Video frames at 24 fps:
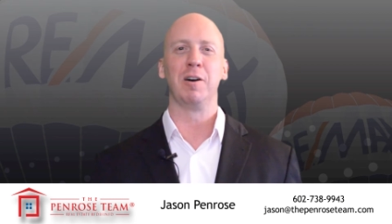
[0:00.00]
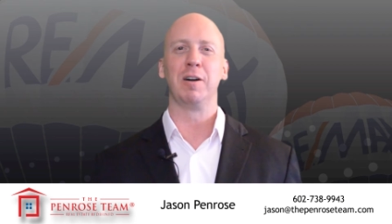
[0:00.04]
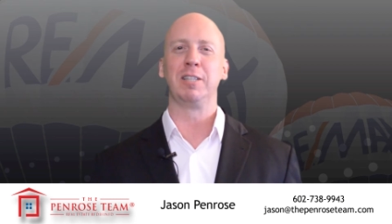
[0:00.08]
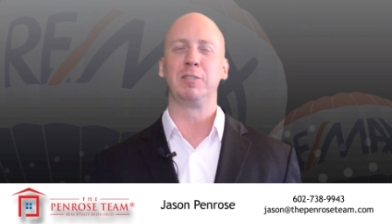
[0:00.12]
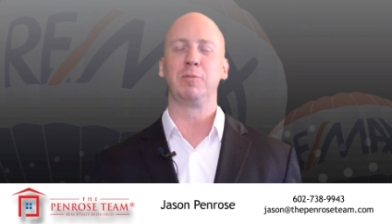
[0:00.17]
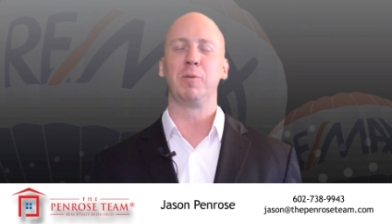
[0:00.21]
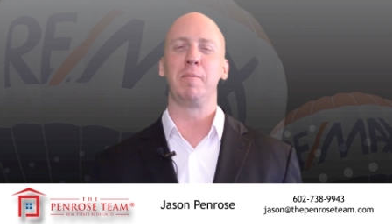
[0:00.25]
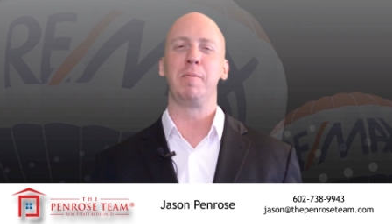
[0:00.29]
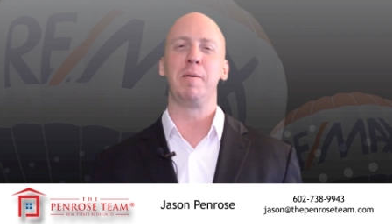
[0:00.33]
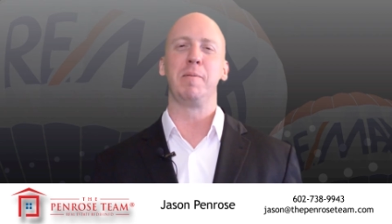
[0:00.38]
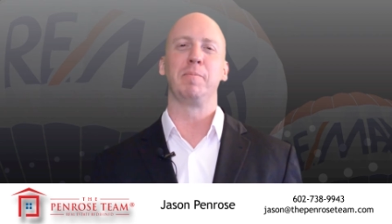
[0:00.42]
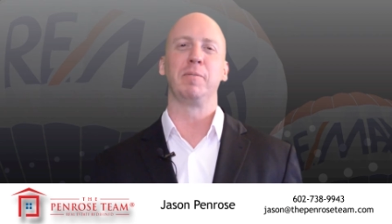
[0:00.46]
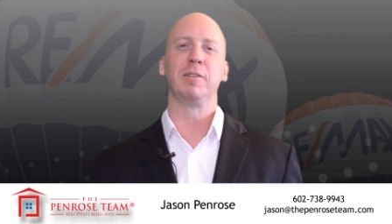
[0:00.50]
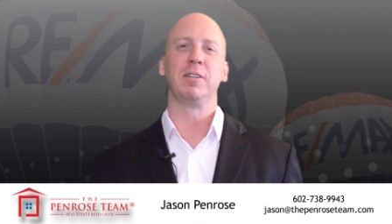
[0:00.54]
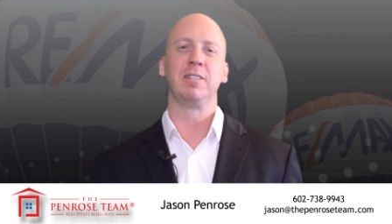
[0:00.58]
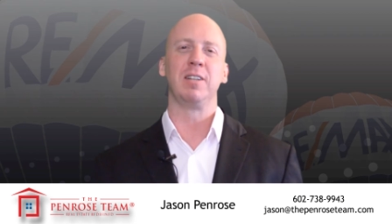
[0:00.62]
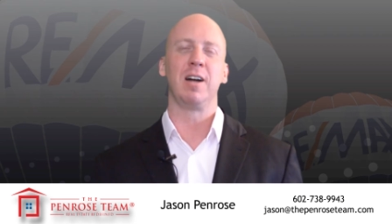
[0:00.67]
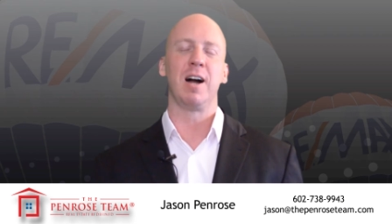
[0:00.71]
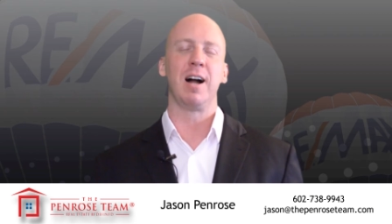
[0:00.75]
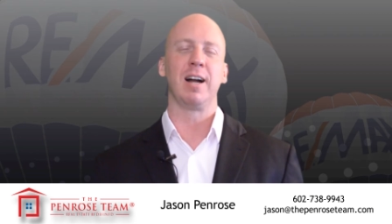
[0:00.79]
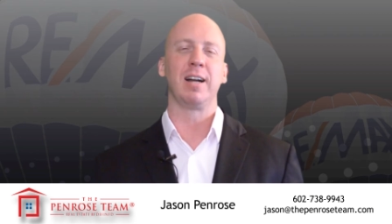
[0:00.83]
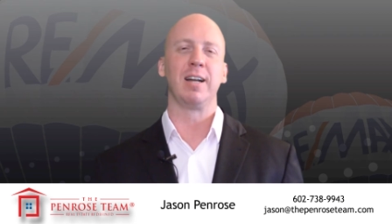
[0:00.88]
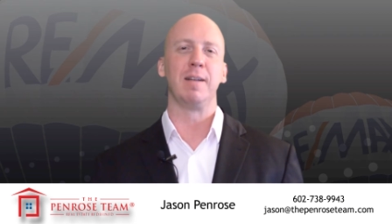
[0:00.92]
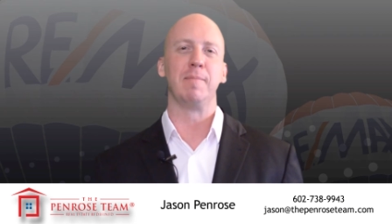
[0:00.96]
That's what people are
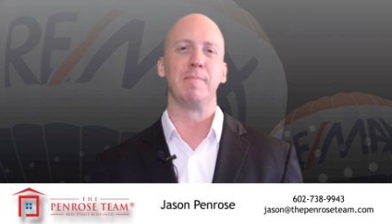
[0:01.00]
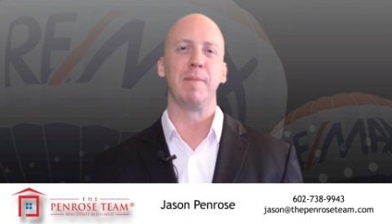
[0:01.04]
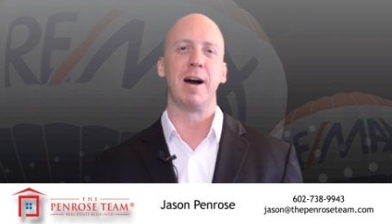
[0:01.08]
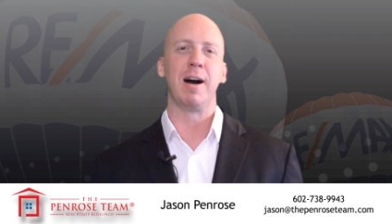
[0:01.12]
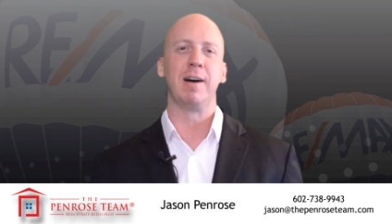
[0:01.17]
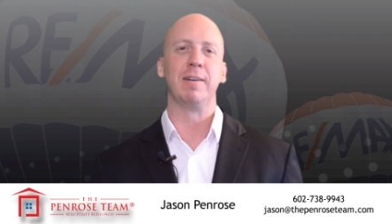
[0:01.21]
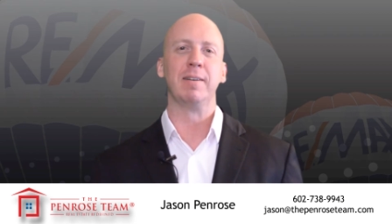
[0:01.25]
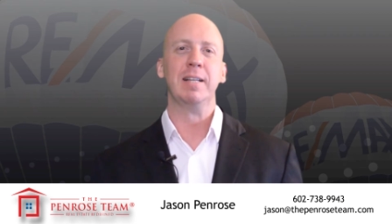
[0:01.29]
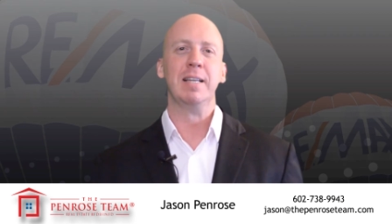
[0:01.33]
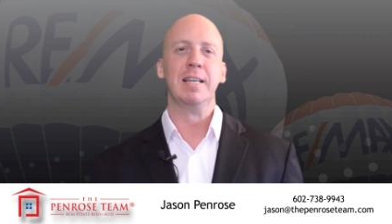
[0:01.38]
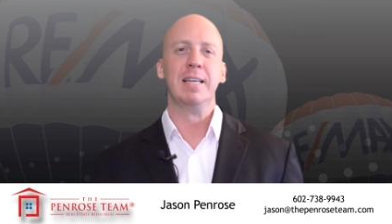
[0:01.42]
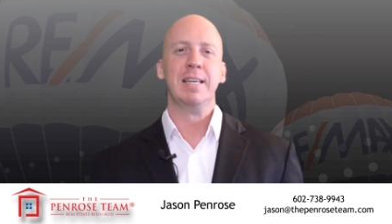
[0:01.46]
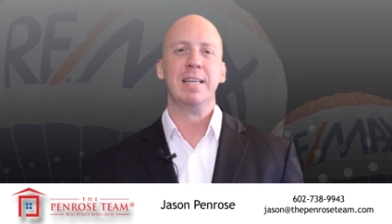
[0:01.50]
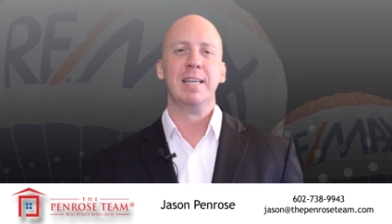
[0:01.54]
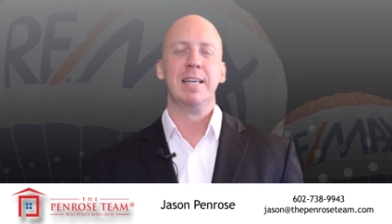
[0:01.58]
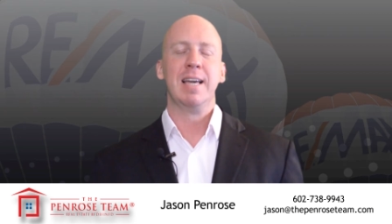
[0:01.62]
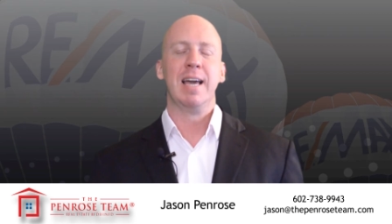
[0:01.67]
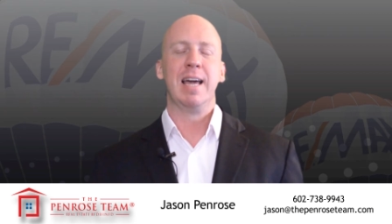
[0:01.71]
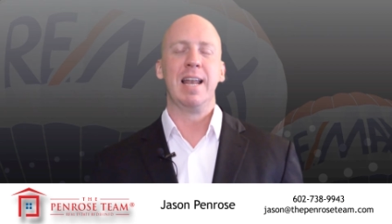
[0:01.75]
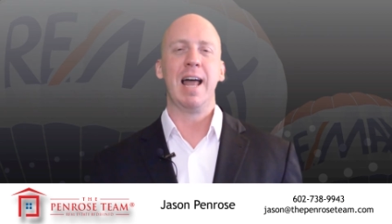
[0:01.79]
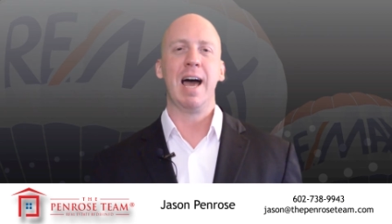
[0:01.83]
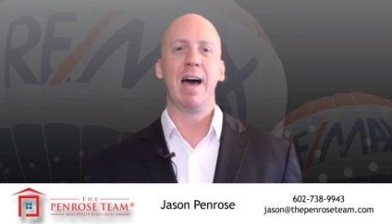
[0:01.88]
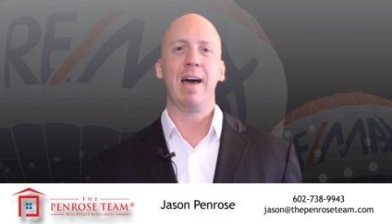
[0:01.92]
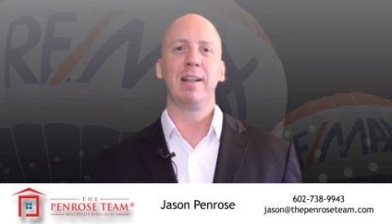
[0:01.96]
talking about
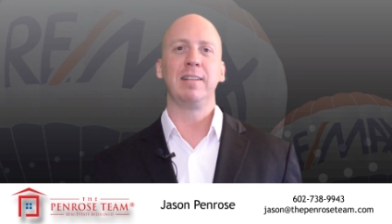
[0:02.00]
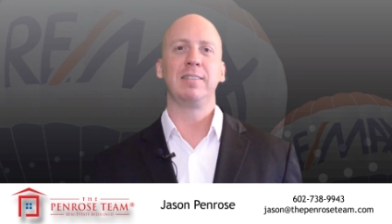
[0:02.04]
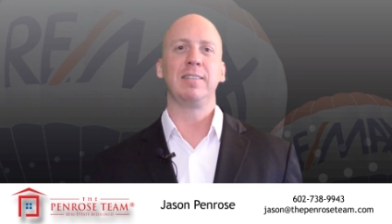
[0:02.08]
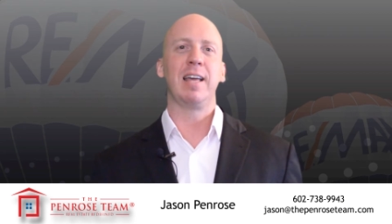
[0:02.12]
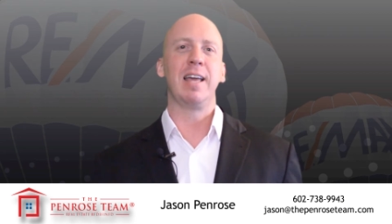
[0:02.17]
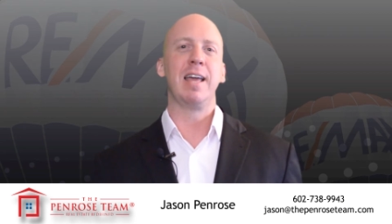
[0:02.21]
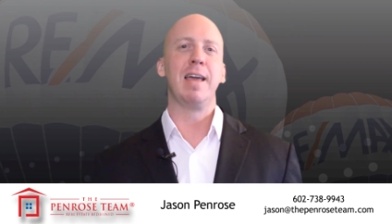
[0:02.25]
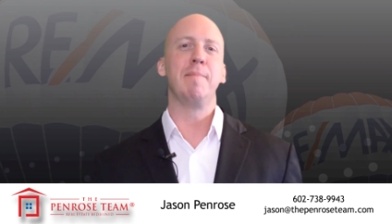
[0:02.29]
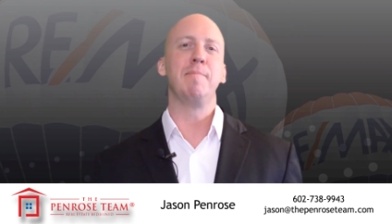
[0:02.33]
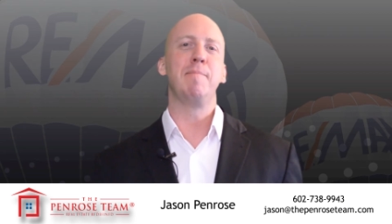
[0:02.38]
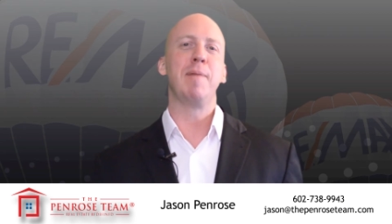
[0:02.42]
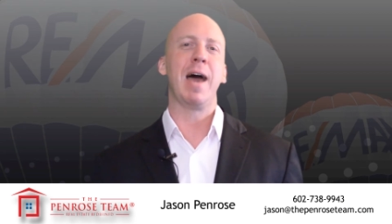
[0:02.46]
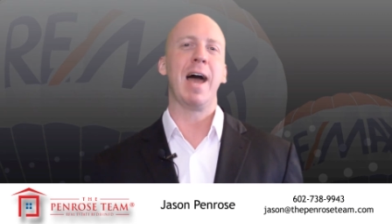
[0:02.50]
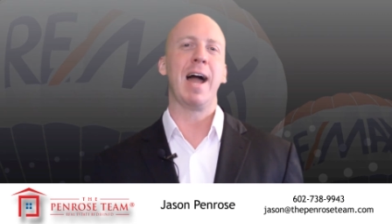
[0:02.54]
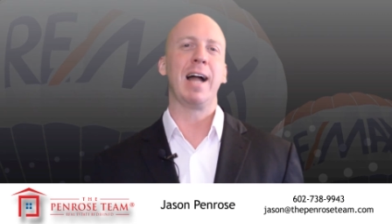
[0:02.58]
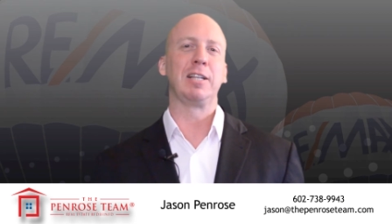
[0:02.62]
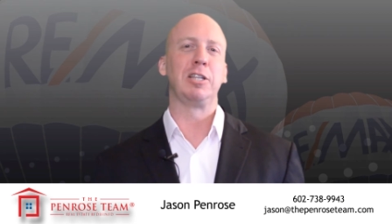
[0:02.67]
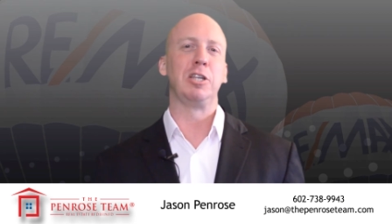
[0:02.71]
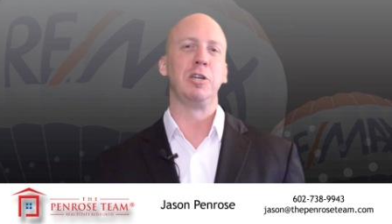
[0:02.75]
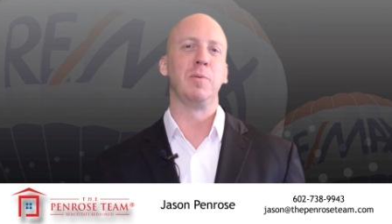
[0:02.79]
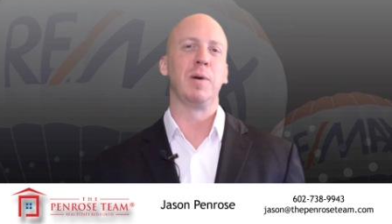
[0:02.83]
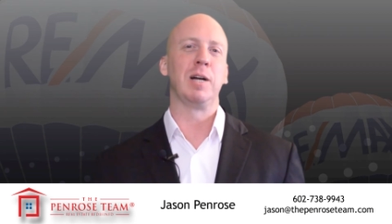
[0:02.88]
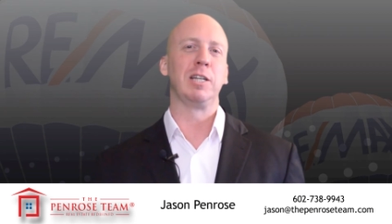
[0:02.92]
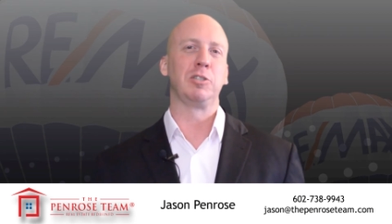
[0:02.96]
and how does that
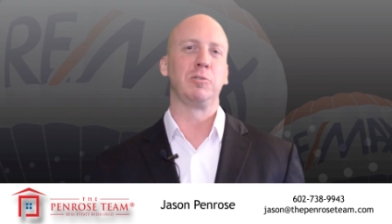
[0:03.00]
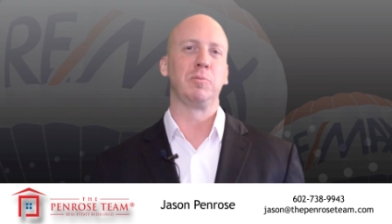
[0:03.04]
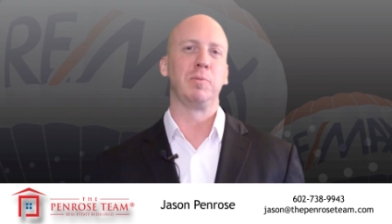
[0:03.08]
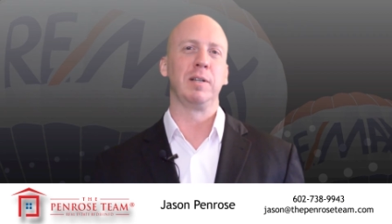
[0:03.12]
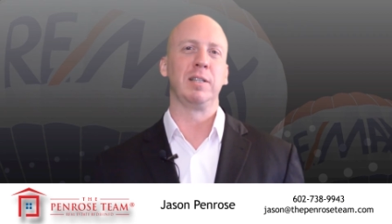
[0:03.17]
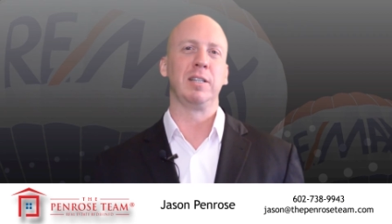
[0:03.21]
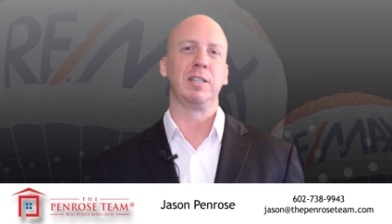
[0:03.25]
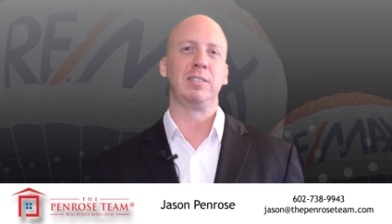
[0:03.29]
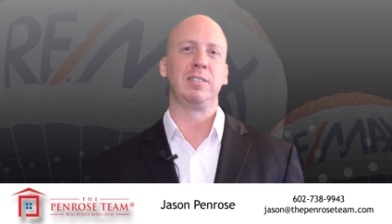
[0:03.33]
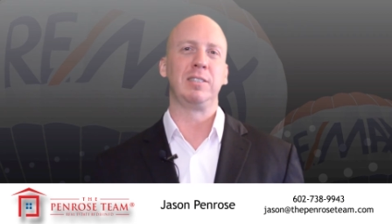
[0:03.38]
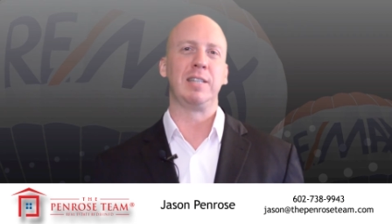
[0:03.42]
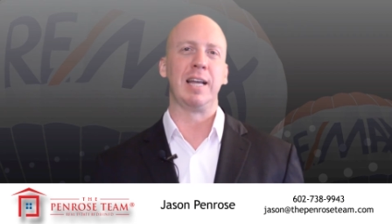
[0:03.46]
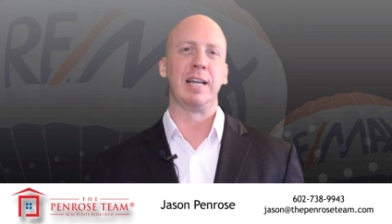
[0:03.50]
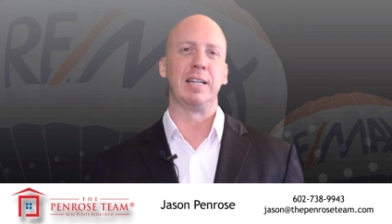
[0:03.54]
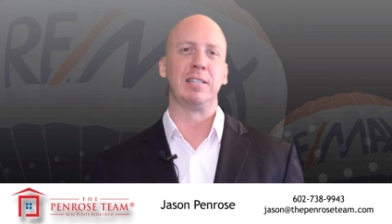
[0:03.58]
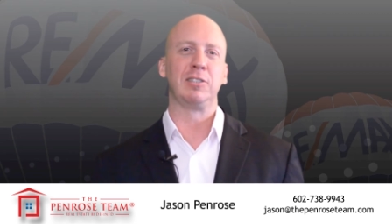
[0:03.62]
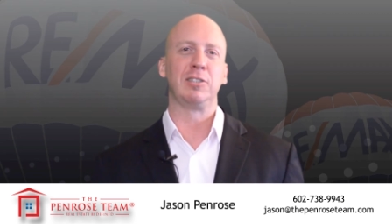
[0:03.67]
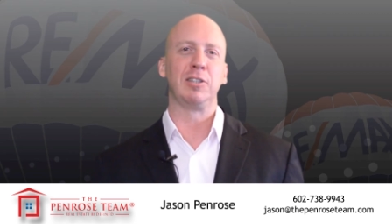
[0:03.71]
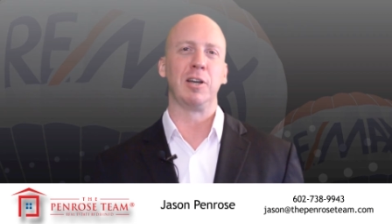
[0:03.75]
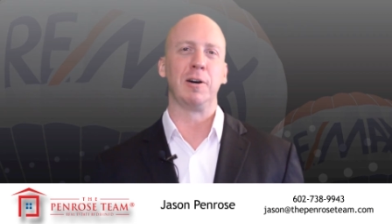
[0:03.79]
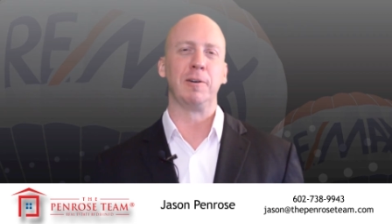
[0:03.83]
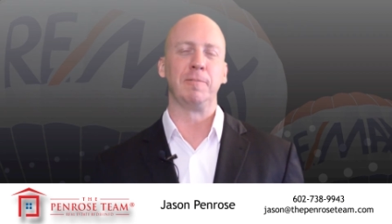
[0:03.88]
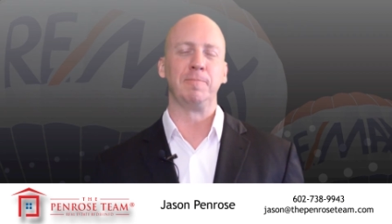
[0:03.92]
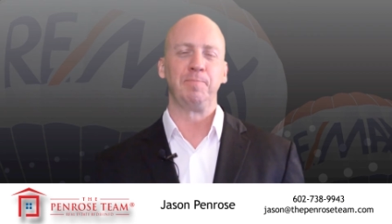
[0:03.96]
impact U.S. real estate?
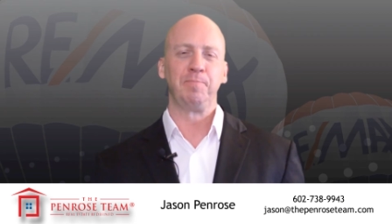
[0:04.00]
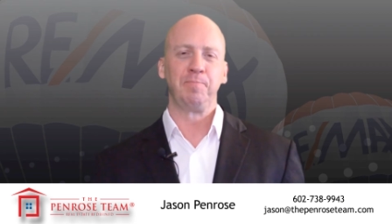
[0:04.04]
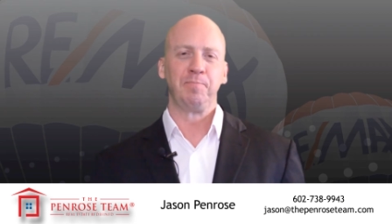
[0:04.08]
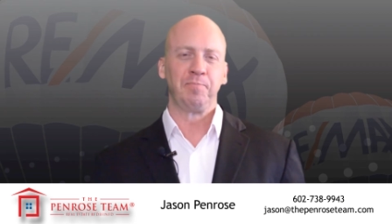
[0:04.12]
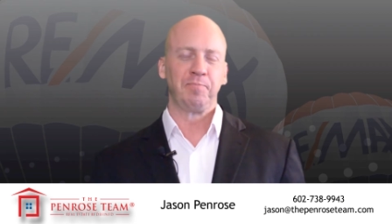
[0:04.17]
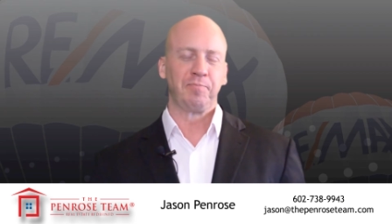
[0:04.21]
So